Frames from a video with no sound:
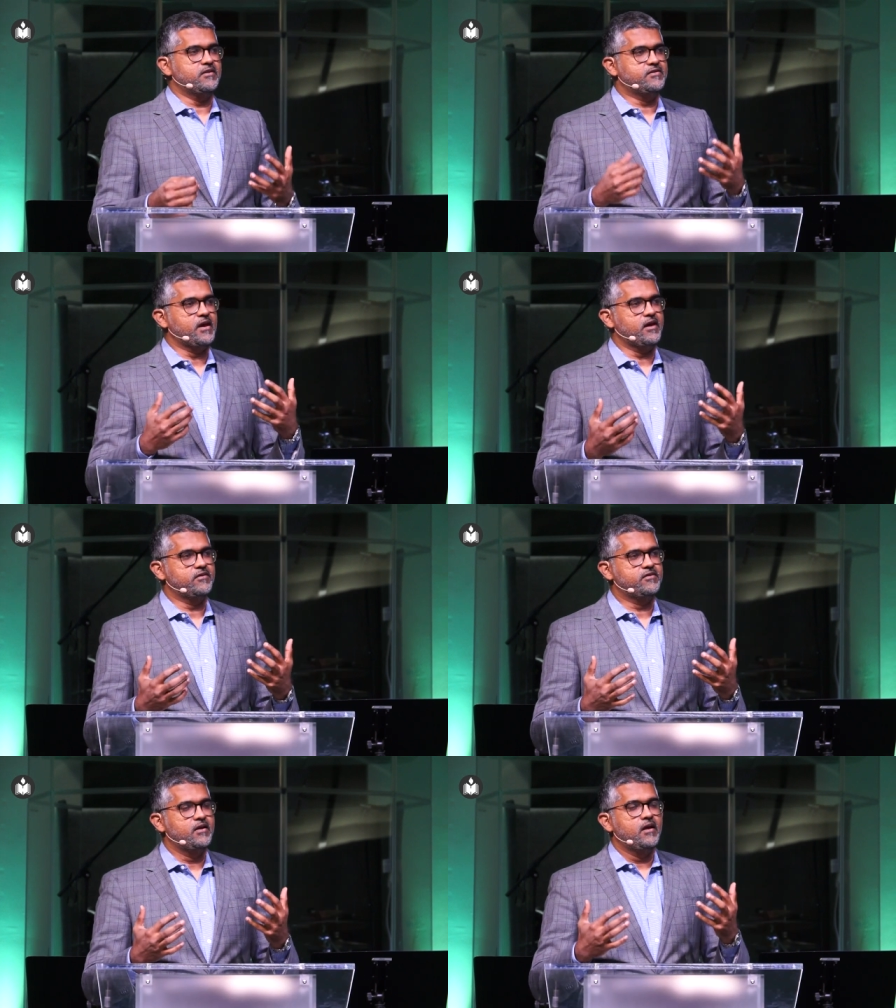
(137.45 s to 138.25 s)
He
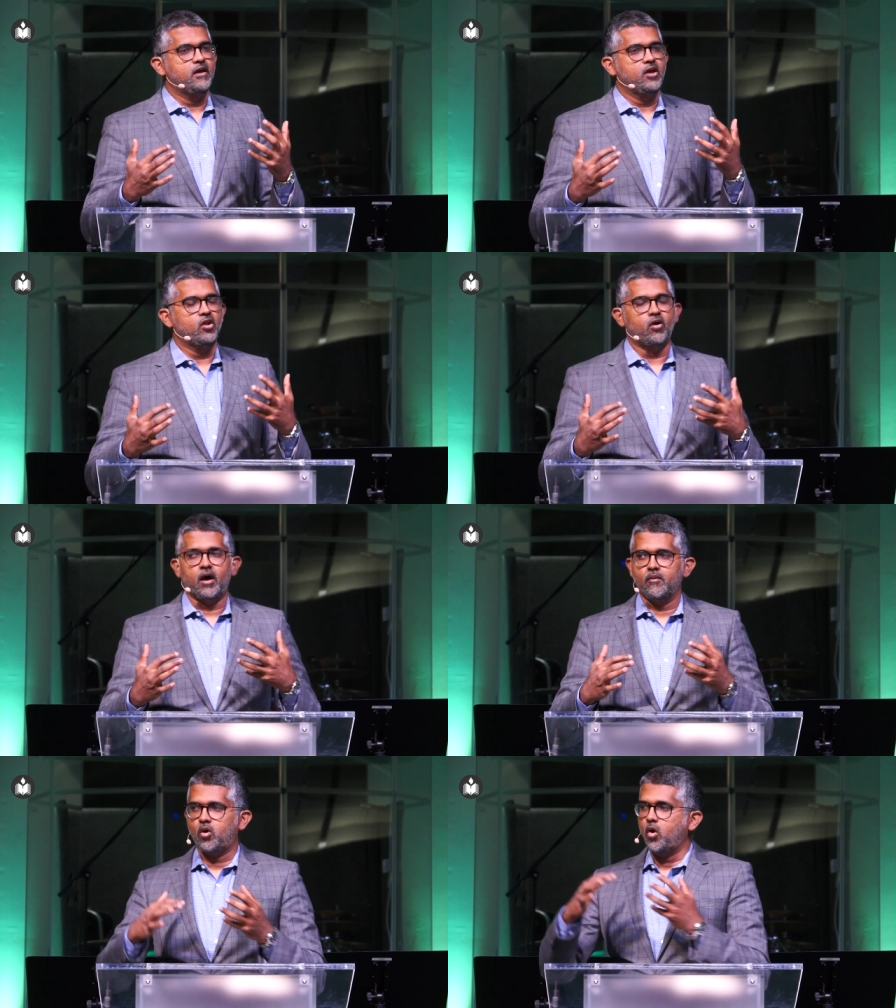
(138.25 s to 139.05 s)
says, you know,
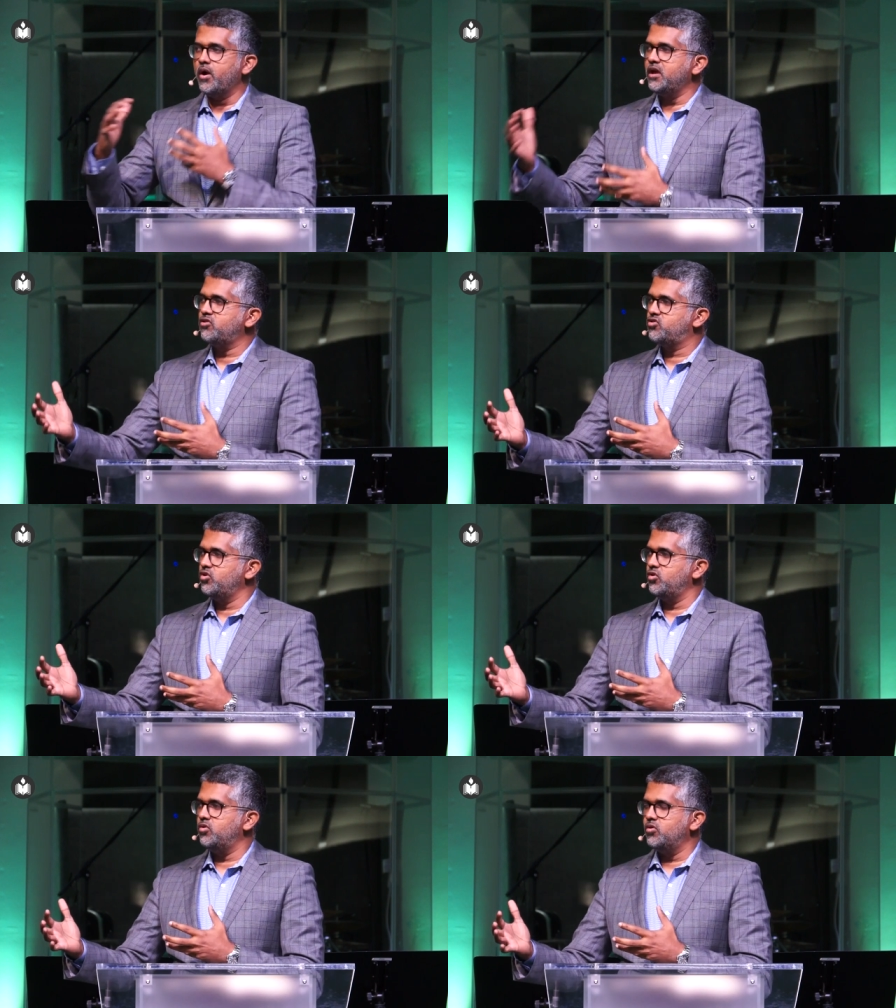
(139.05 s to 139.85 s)
I'm going
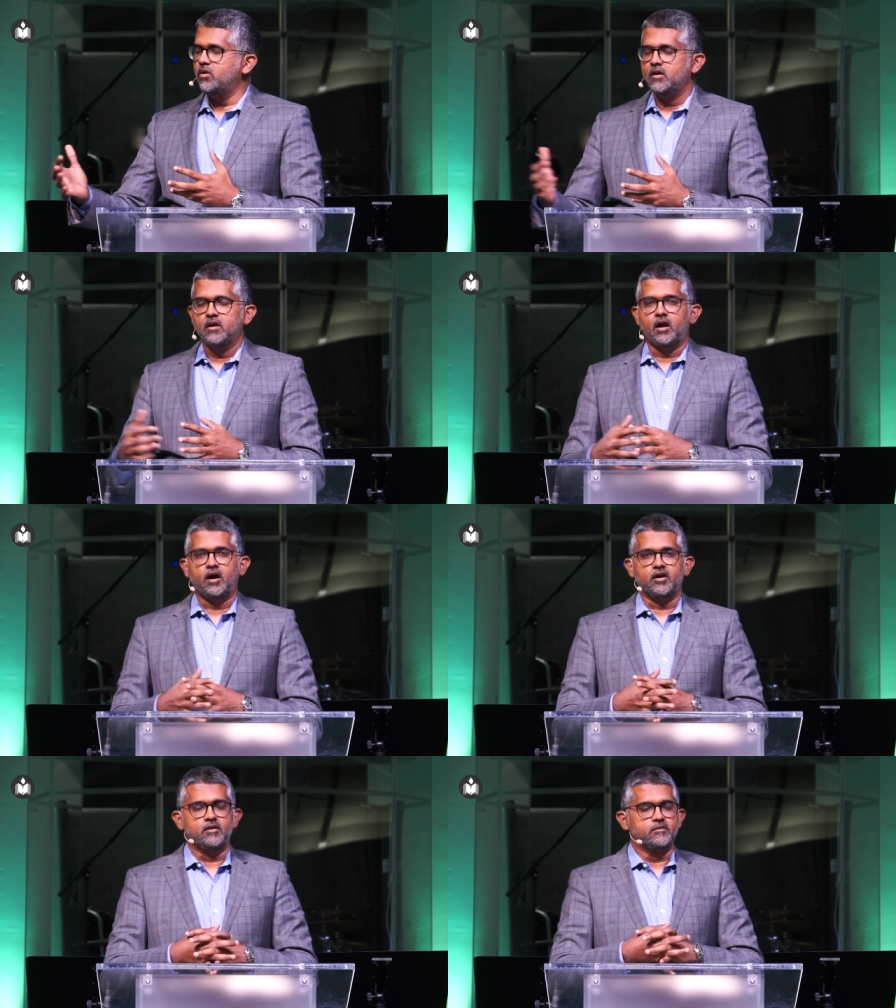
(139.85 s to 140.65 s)
to
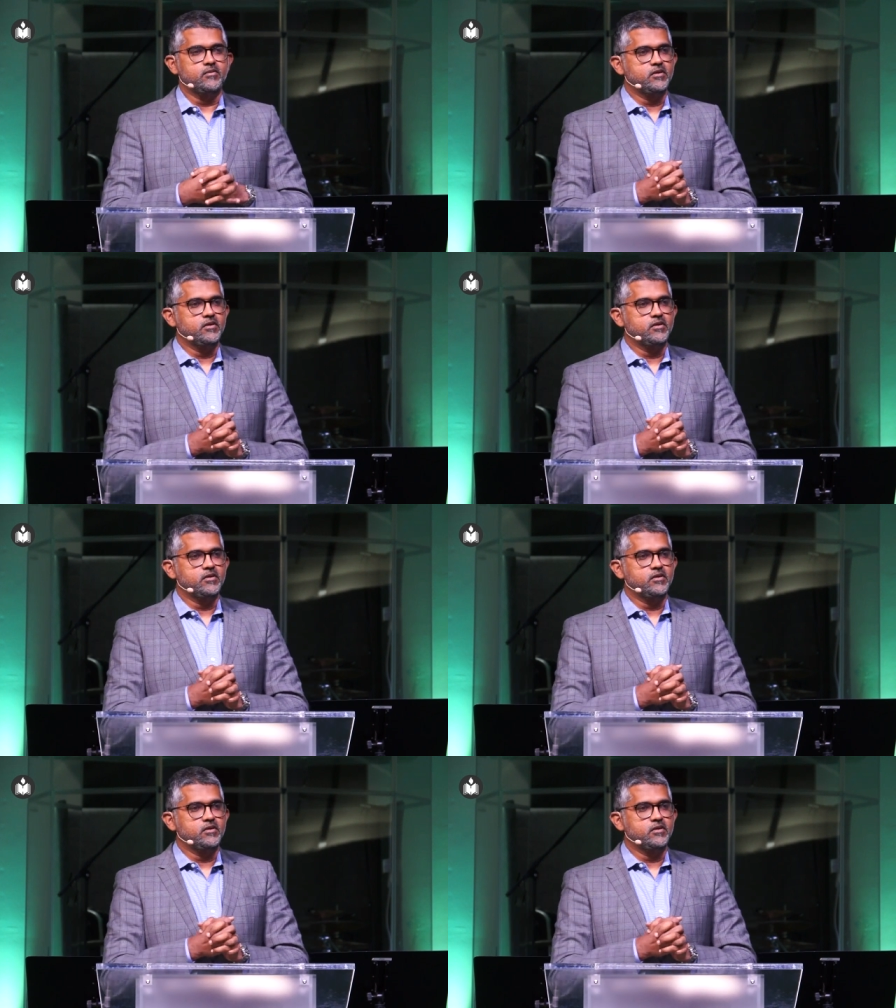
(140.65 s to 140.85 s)
uh,